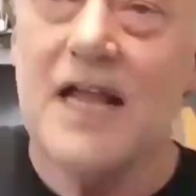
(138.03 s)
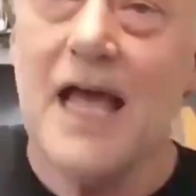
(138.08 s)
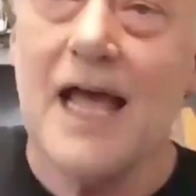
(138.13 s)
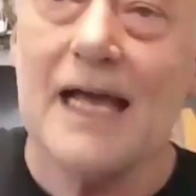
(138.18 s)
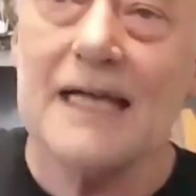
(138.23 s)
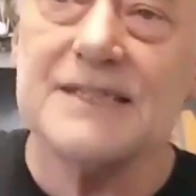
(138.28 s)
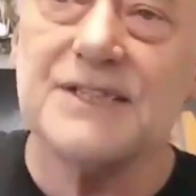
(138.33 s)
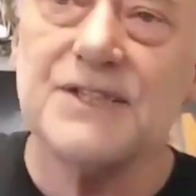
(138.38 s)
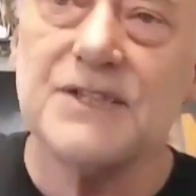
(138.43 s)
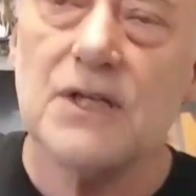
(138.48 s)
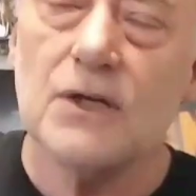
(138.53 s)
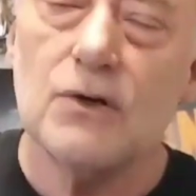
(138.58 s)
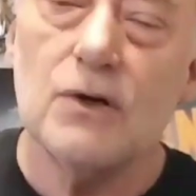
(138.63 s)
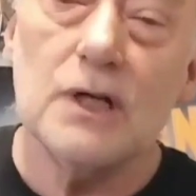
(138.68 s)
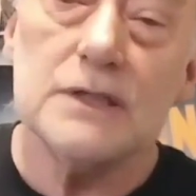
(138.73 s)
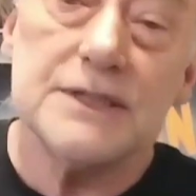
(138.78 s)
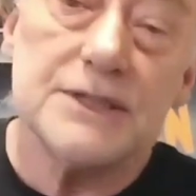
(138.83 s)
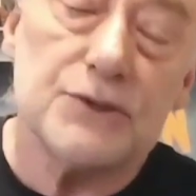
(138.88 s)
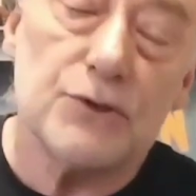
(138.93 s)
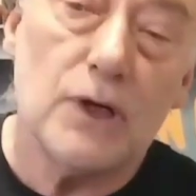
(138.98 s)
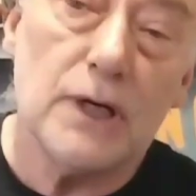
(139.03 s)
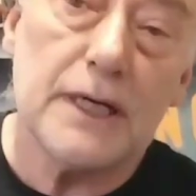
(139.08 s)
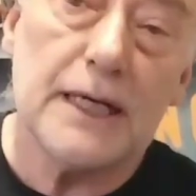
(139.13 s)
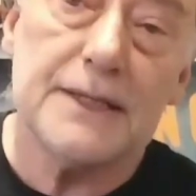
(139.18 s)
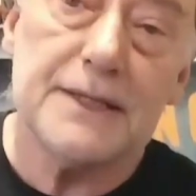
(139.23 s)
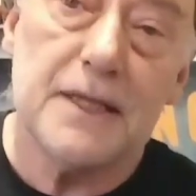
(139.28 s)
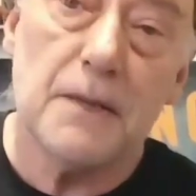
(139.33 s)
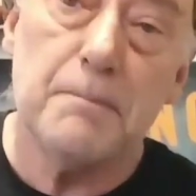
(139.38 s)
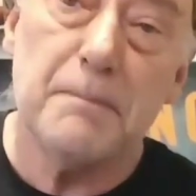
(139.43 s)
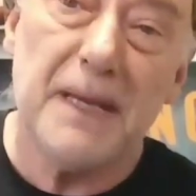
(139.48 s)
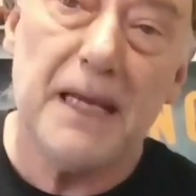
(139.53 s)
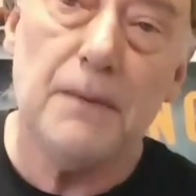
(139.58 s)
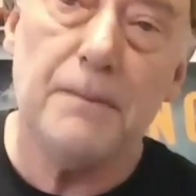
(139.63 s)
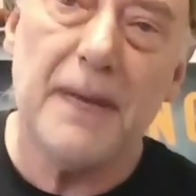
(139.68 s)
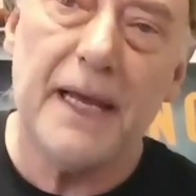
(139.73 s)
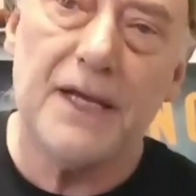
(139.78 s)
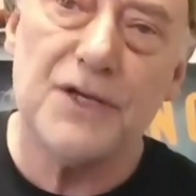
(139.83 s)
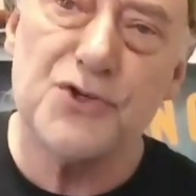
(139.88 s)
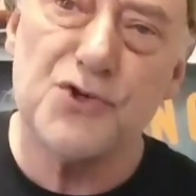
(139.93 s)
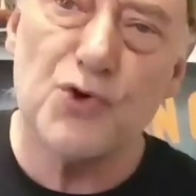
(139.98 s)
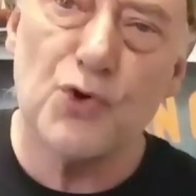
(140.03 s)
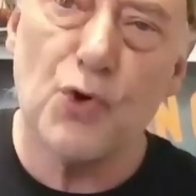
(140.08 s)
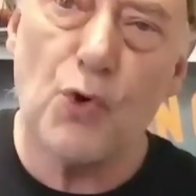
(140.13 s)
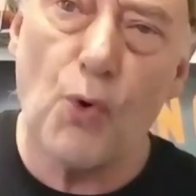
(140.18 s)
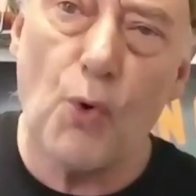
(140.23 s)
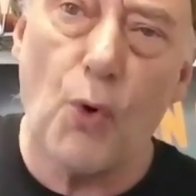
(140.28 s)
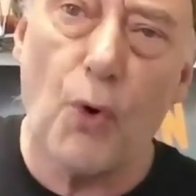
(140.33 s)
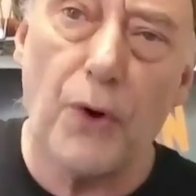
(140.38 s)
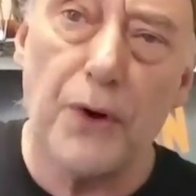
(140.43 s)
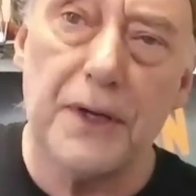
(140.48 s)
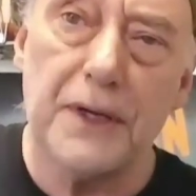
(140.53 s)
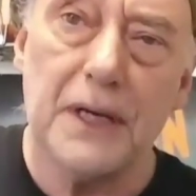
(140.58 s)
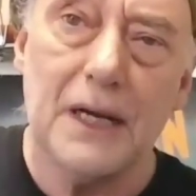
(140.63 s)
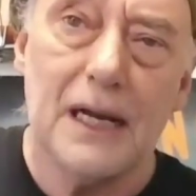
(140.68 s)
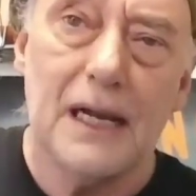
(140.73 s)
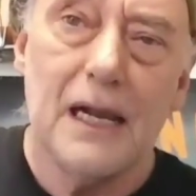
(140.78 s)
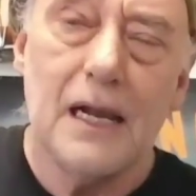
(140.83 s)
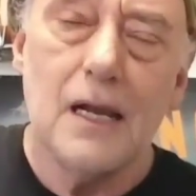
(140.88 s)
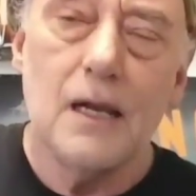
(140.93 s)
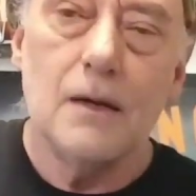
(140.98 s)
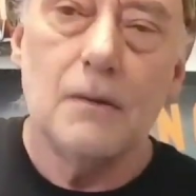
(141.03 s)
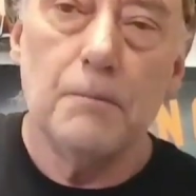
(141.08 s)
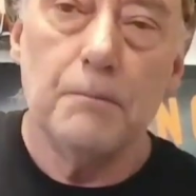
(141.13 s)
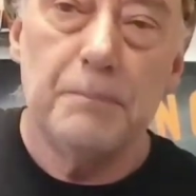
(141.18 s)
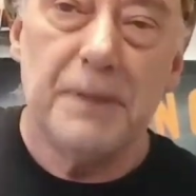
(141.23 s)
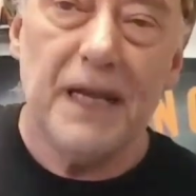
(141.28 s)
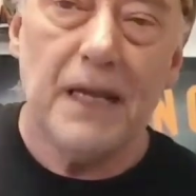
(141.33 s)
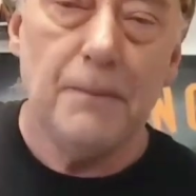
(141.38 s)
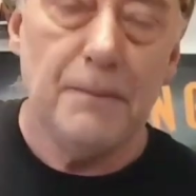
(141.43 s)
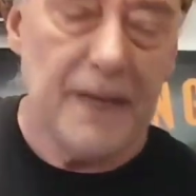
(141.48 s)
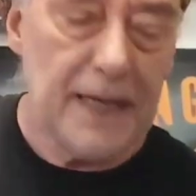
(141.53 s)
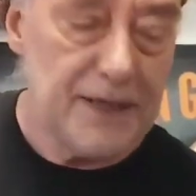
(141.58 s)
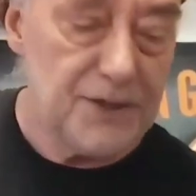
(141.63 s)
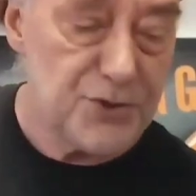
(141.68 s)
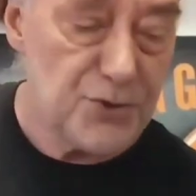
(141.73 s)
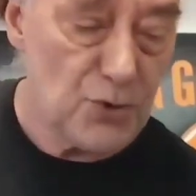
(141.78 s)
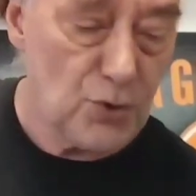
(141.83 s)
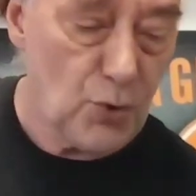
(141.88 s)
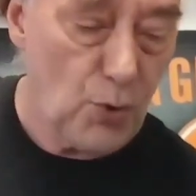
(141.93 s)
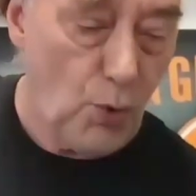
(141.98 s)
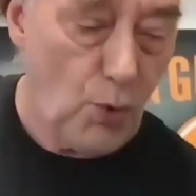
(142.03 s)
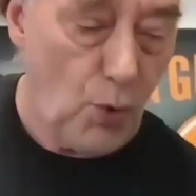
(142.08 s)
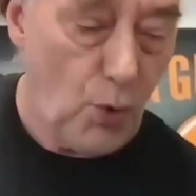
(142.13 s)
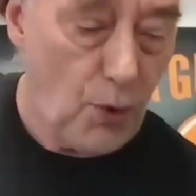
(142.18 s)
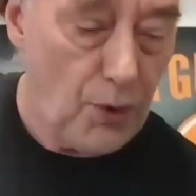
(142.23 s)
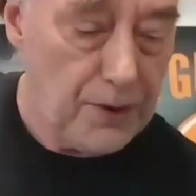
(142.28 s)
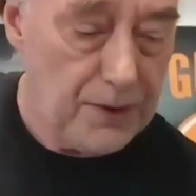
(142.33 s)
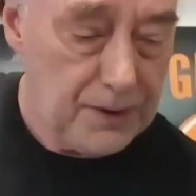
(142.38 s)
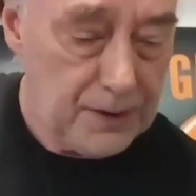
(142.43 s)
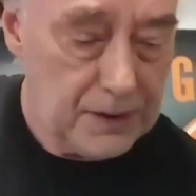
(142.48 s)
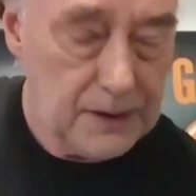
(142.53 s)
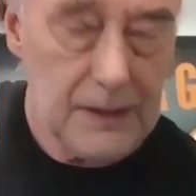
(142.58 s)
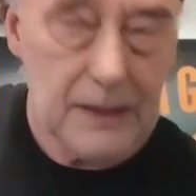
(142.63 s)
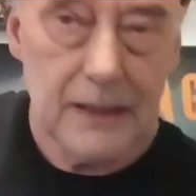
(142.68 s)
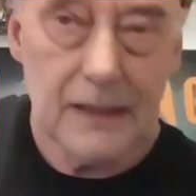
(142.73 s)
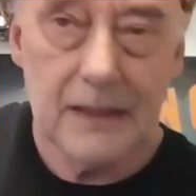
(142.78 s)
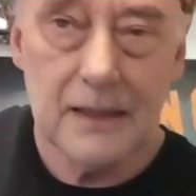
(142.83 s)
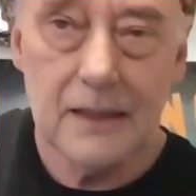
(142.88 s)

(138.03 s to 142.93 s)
Next, let's look at the B major chord. B major chord,